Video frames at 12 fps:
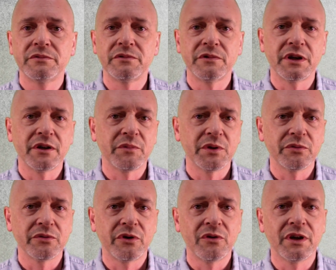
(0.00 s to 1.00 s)
right?
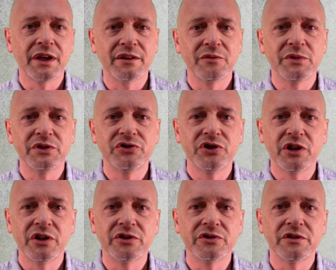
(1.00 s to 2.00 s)
People don't like to be
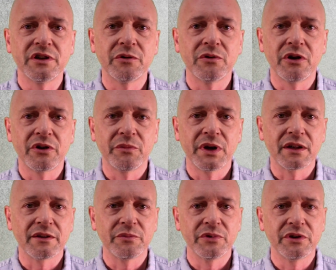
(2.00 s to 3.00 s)
judged, and that will
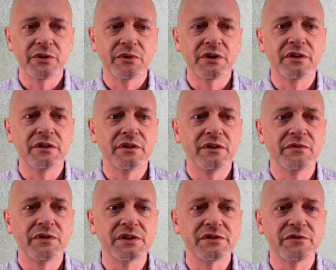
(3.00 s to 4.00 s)
automatically put them in a
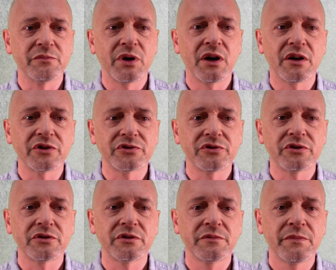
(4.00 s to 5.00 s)
defensive
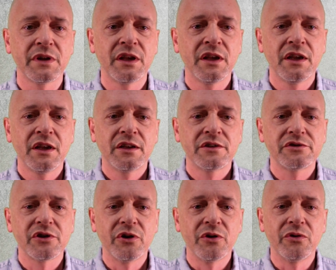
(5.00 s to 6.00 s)
posture.
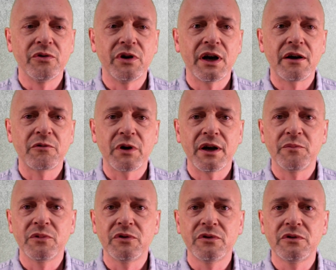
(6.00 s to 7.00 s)
So I'll
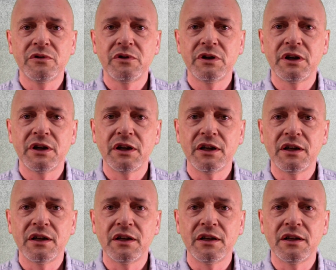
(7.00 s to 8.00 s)
ramble
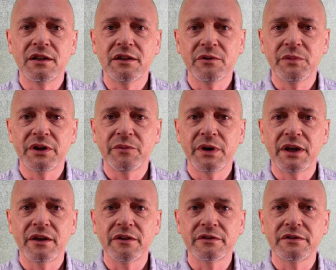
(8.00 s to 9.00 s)
a little bit
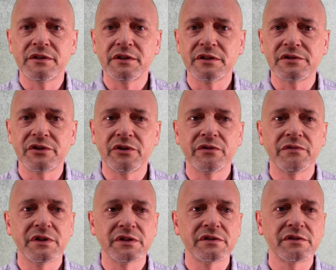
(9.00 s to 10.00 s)
about
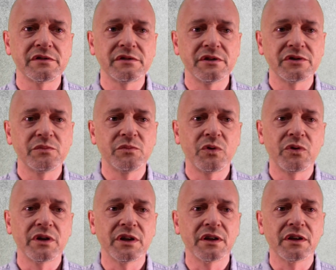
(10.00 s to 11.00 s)
assertiveness this
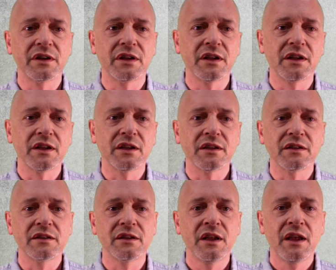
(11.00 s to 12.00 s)
morning
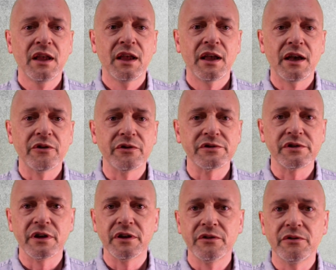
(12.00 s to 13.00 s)
and how it's
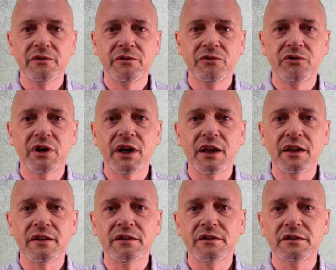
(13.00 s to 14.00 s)
a
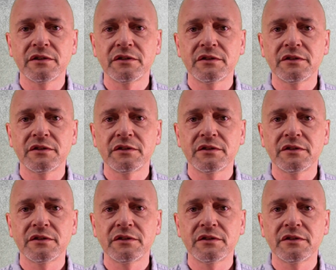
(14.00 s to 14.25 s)
grand